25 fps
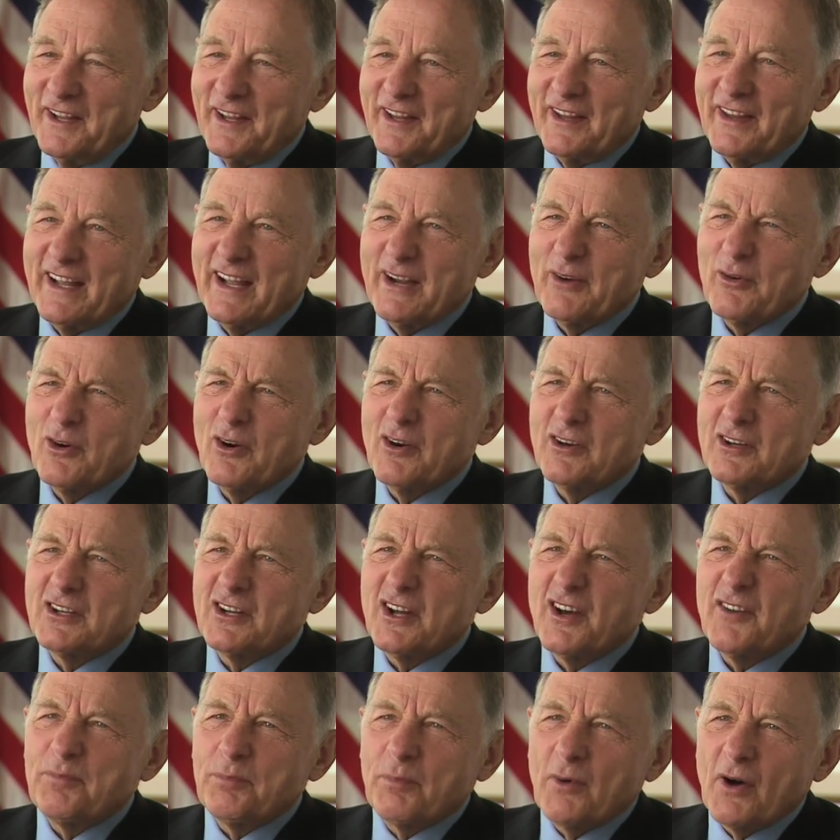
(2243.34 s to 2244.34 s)
They were
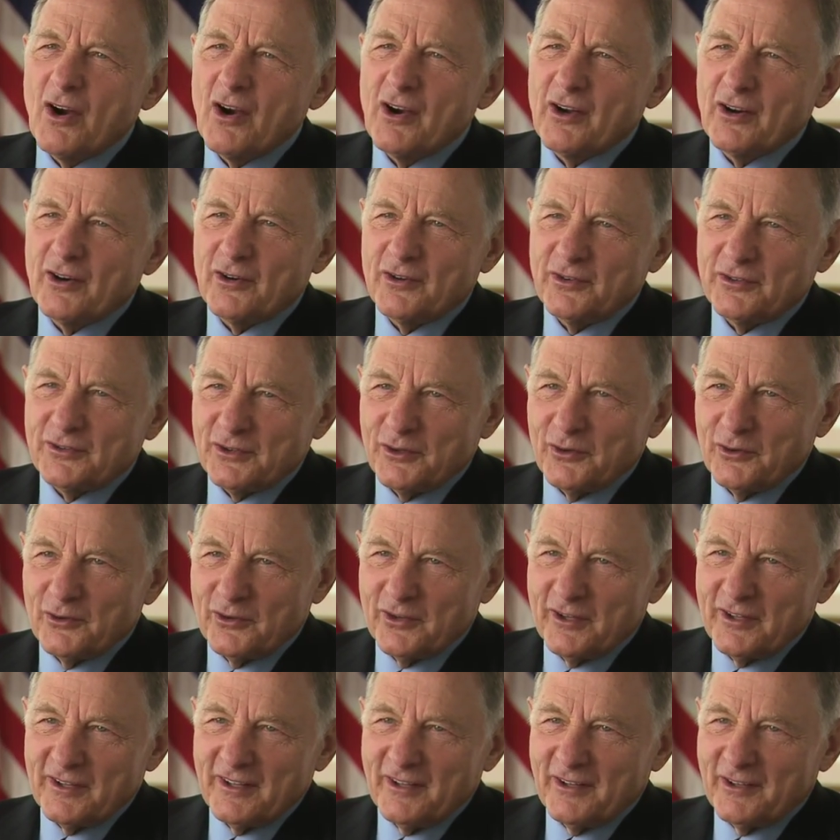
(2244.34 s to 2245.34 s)
tough bargainers, though,
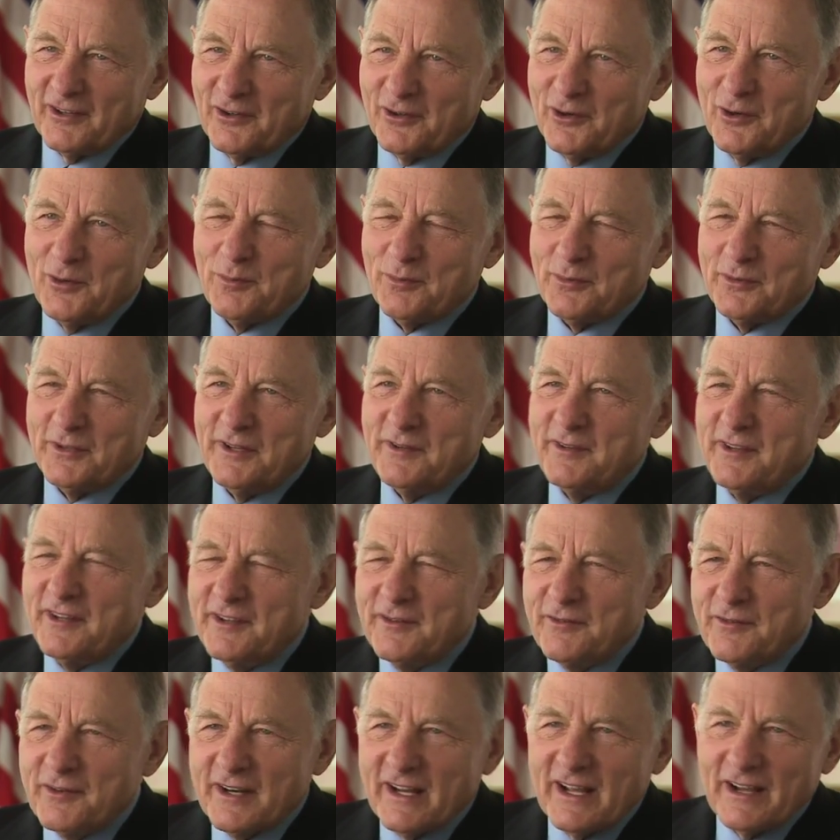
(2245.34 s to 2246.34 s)
the group.
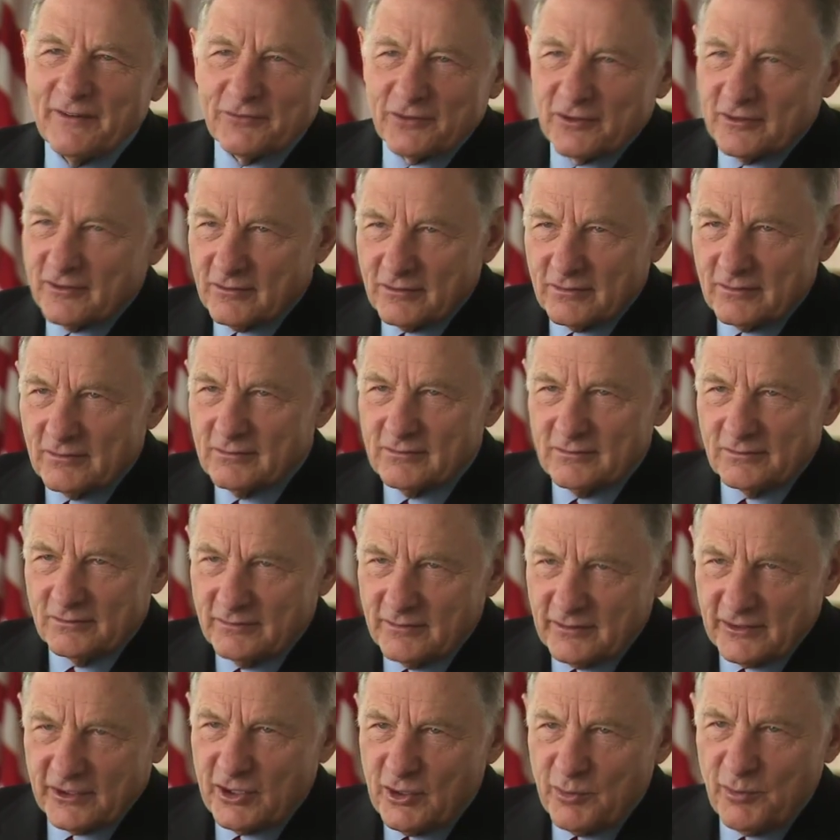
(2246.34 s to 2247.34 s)
Even after
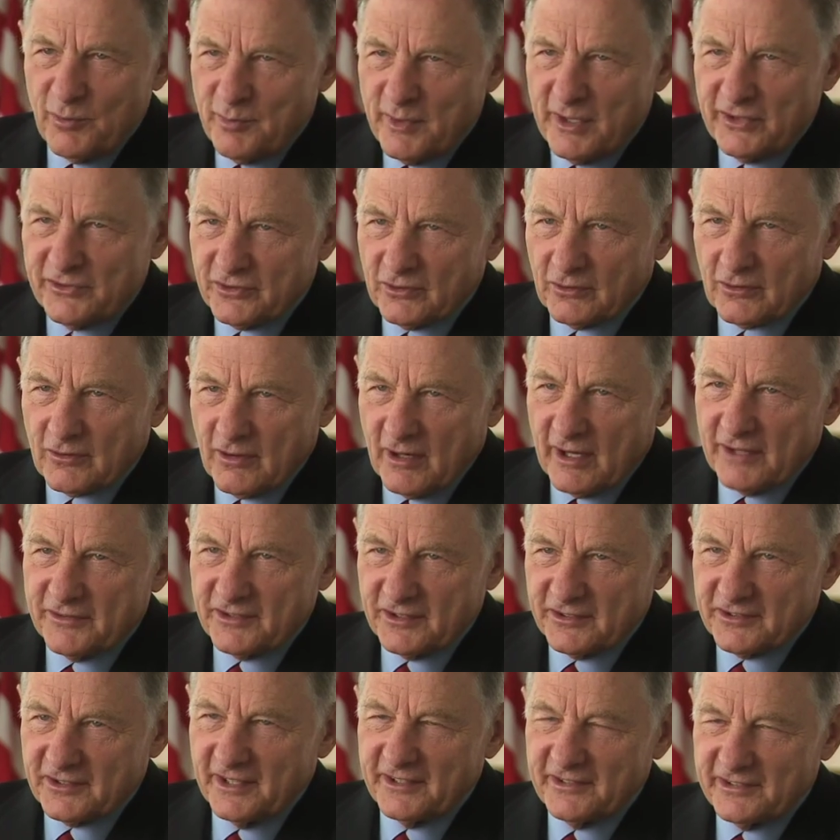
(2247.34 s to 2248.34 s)
the Cuban Missile
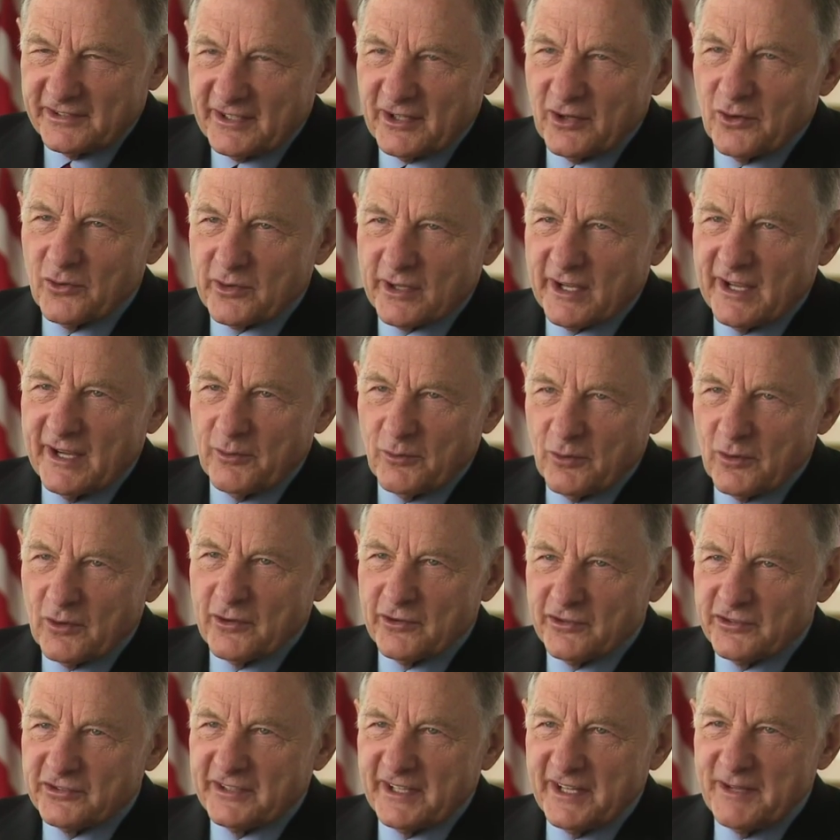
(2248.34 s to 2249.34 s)
Crisis, they said, okay, we're
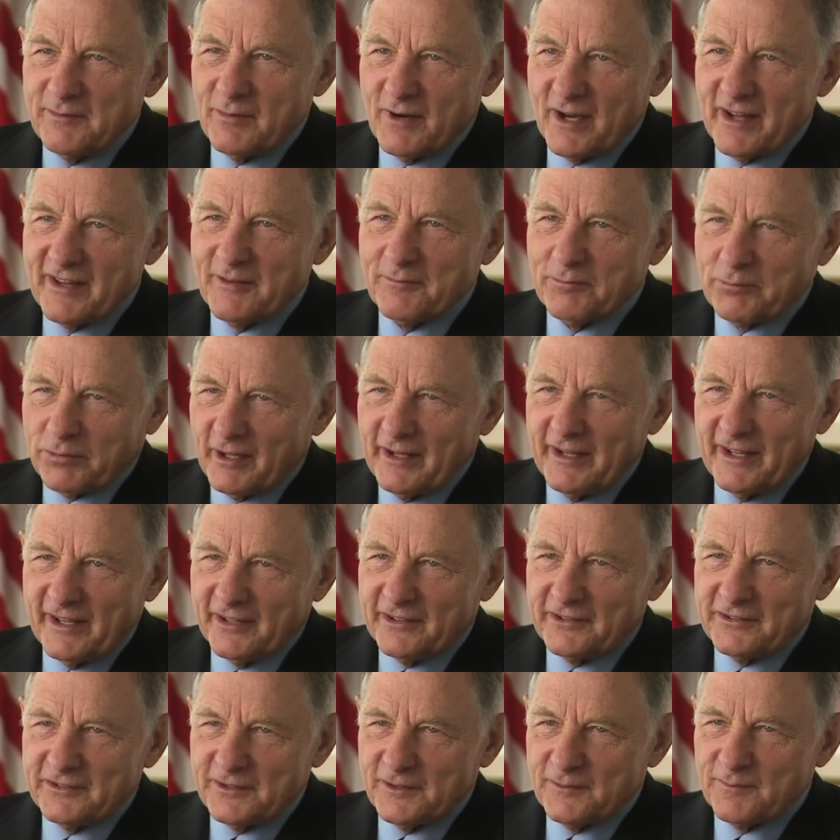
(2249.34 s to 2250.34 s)
going to stay by the
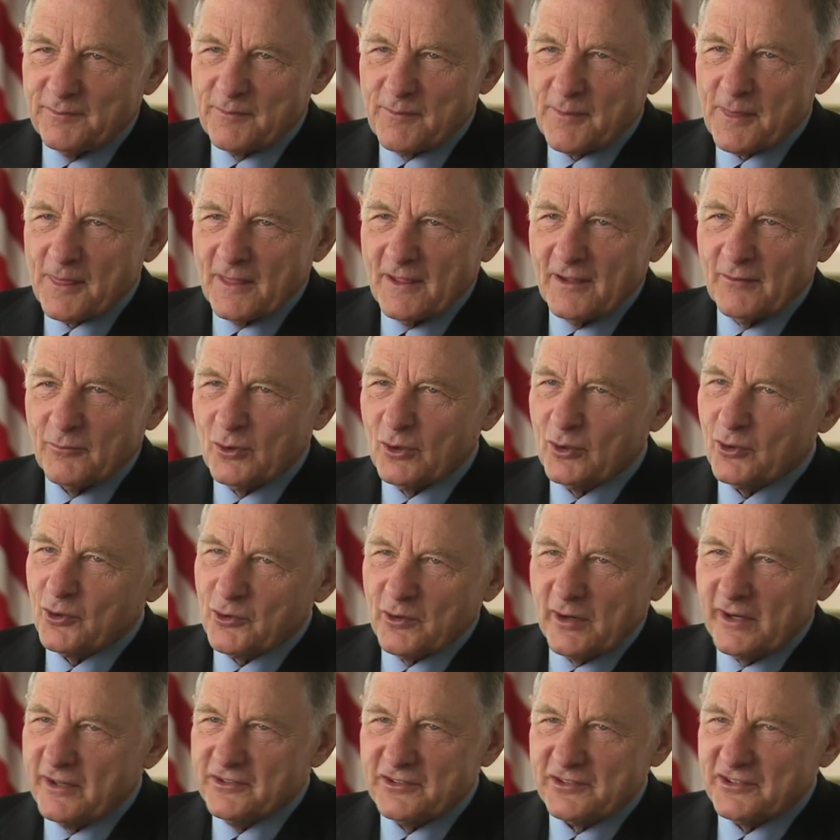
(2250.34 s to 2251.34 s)
pledge. We're going
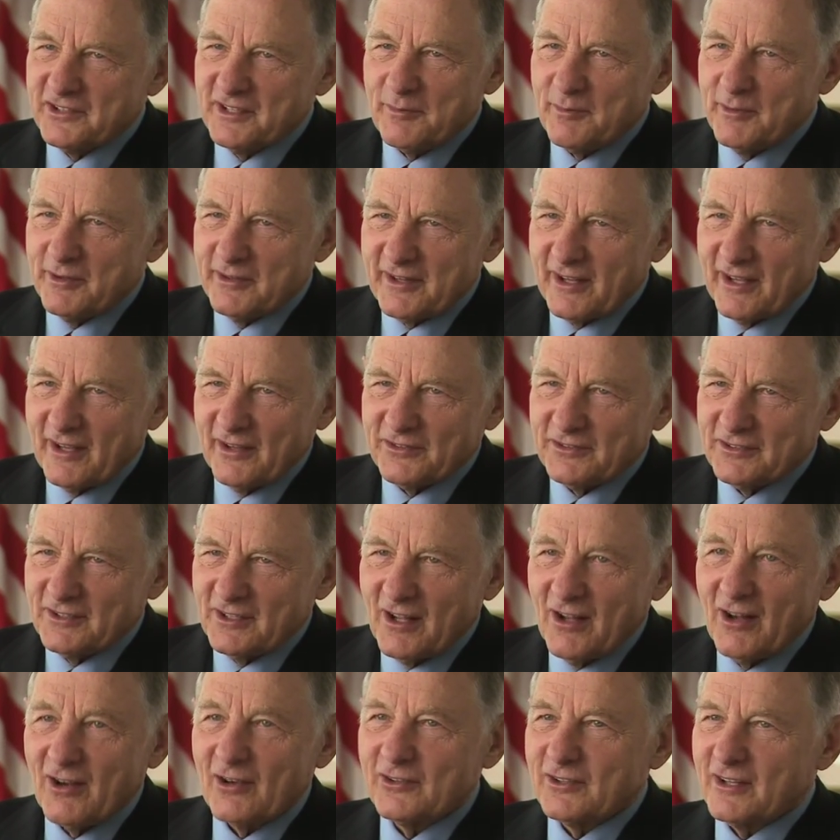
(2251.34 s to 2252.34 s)
to raise the
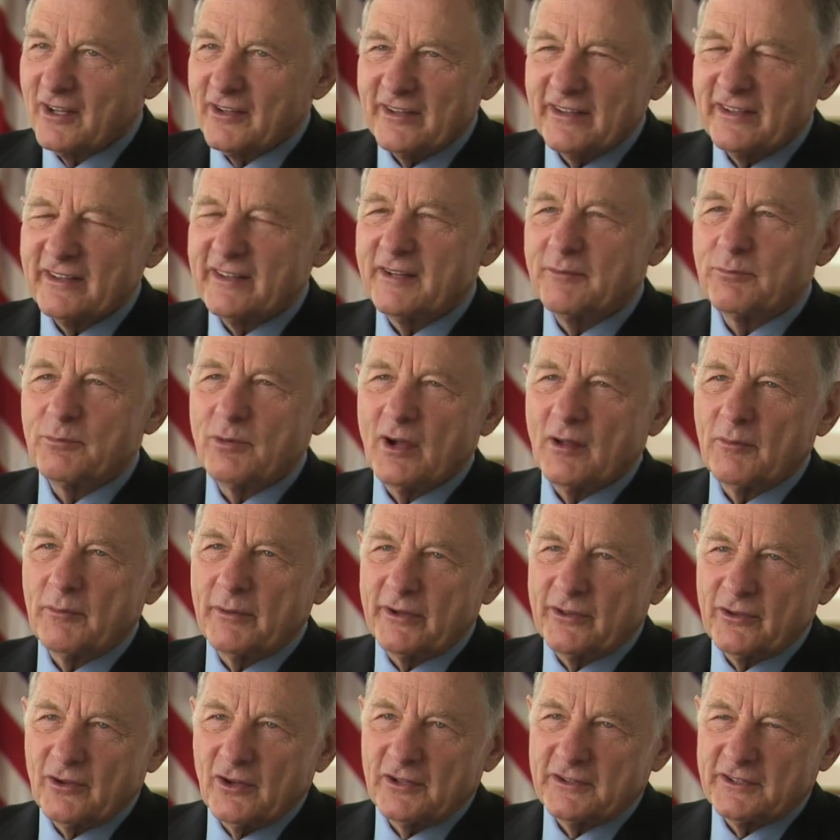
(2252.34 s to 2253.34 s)
$70,000. I think they
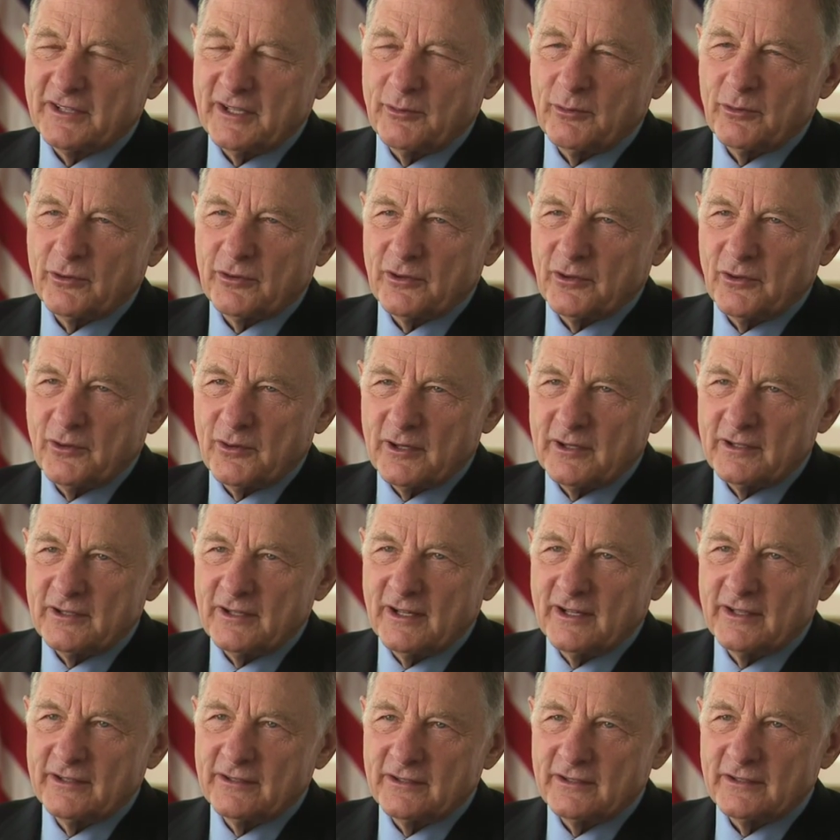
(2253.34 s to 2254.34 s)
probably thought they were throwing it
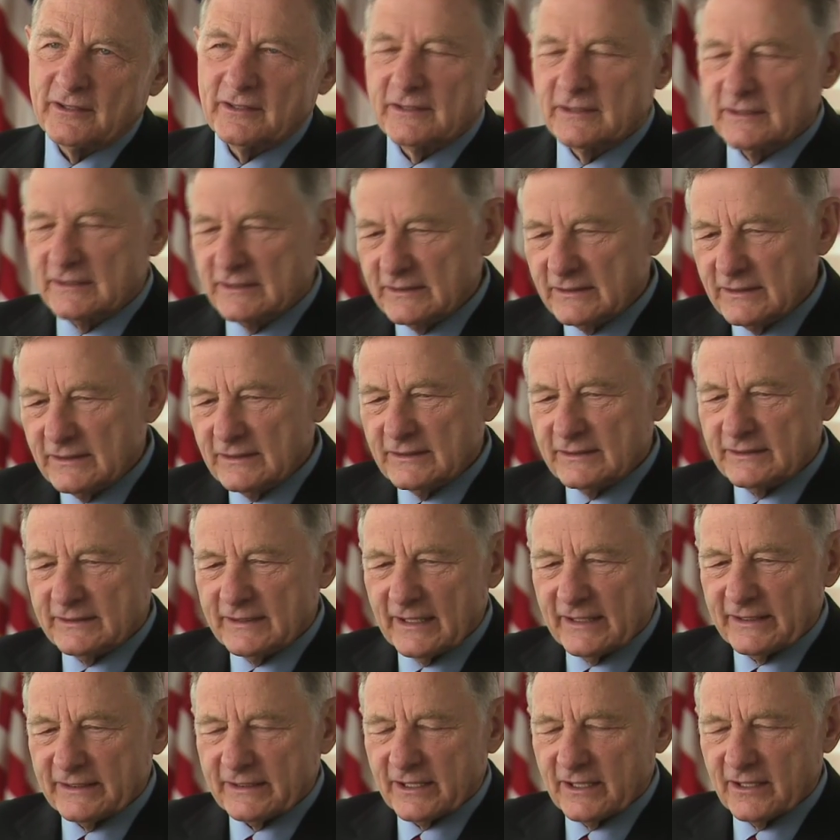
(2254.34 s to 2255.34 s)

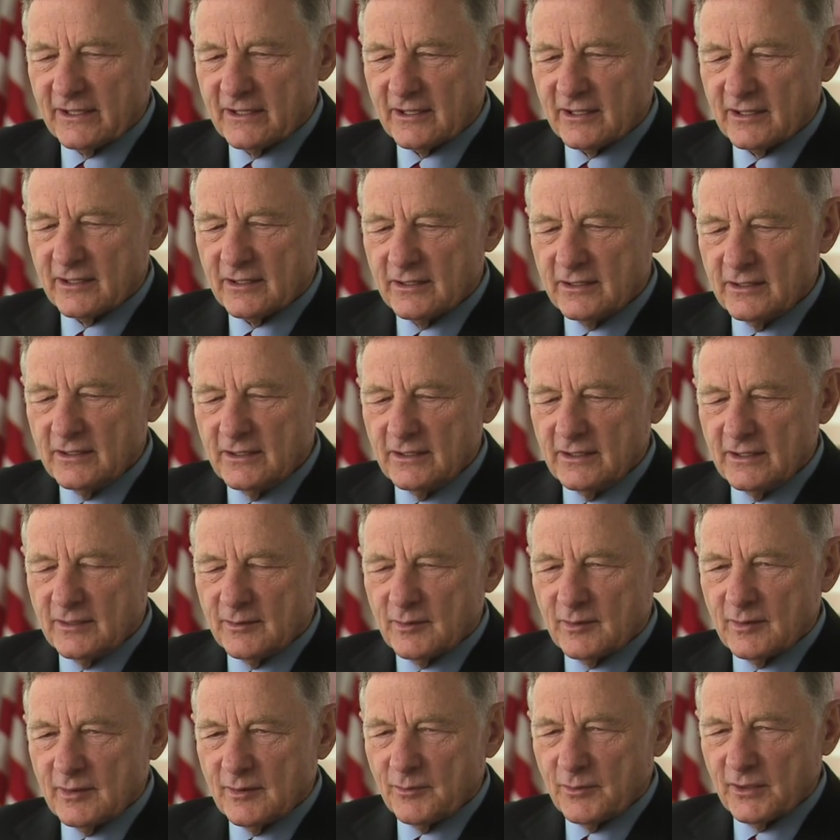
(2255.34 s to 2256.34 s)
down the gutter,
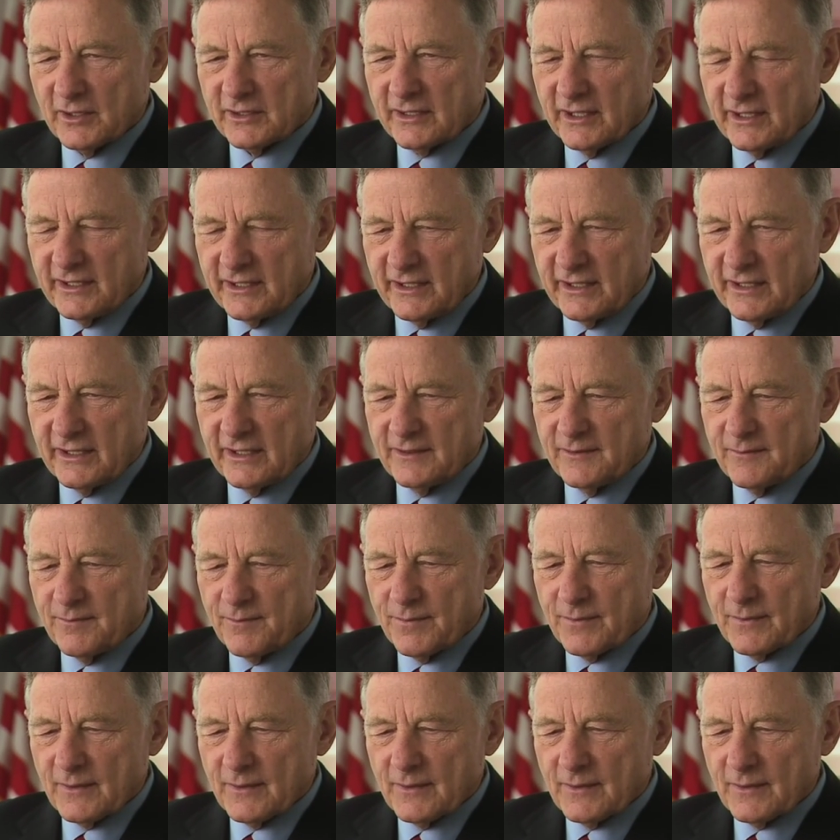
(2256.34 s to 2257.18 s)
but they did.